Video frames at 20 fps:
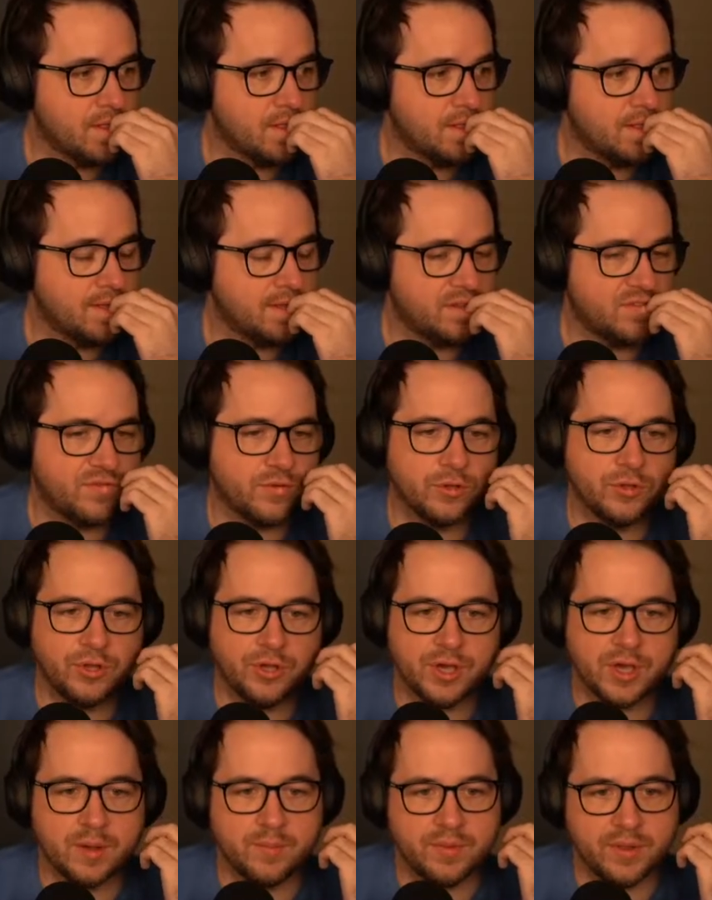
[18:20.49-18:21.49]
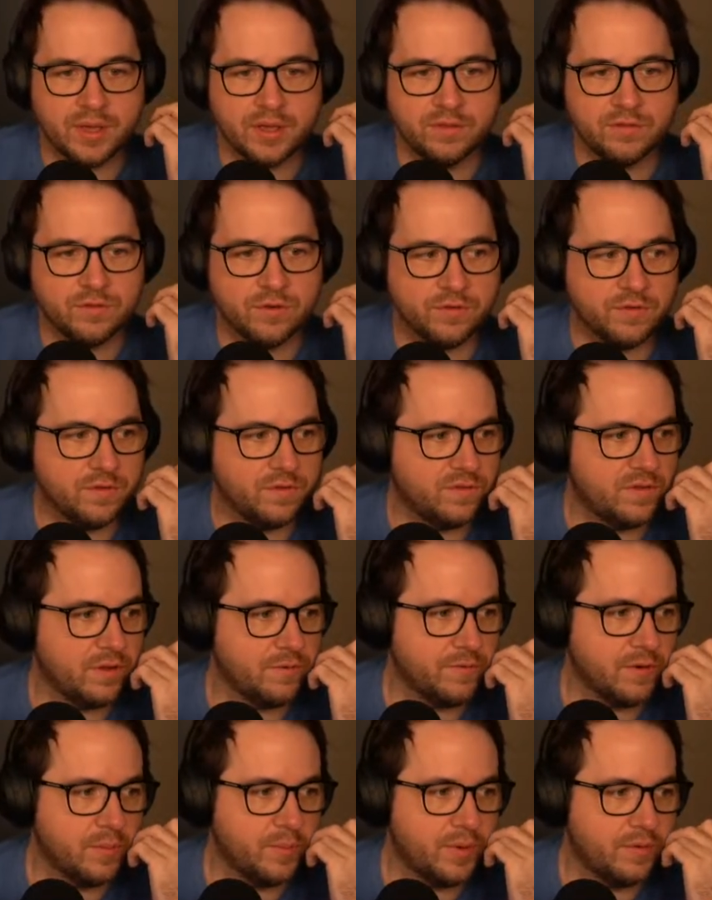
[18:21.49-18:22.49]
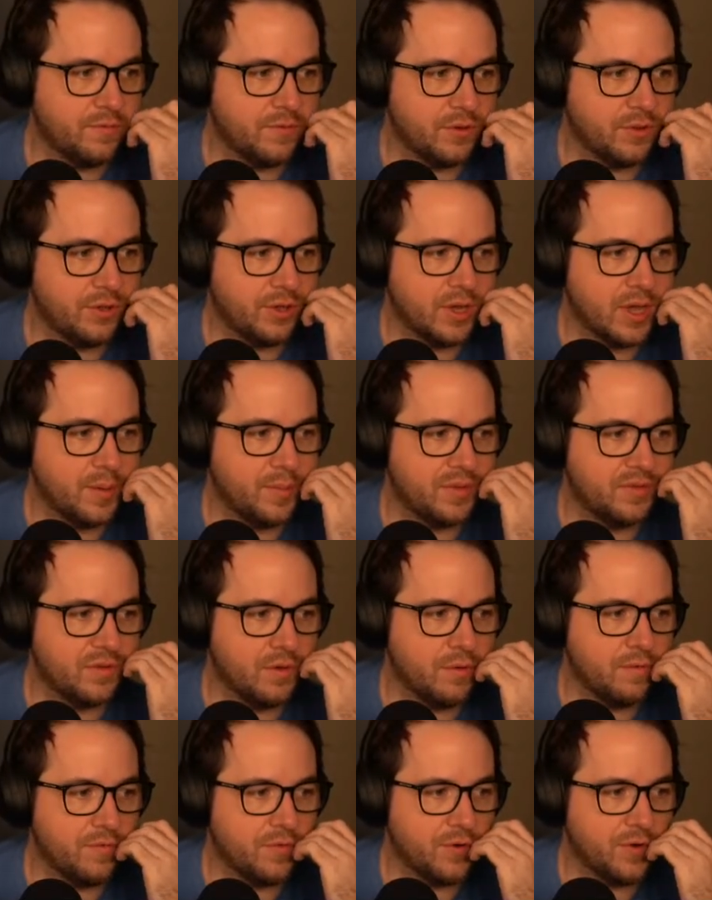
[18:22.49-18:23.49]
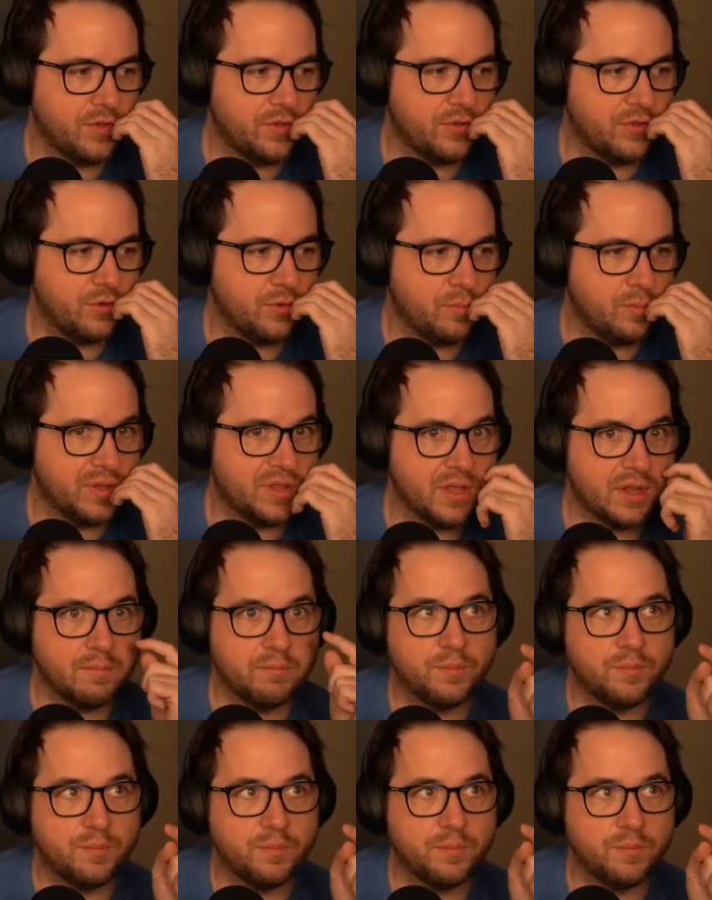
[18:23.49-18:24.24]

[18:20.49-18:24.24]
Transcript: This is for lookup. Like insertion's different, but for lookup it's O of 32, but then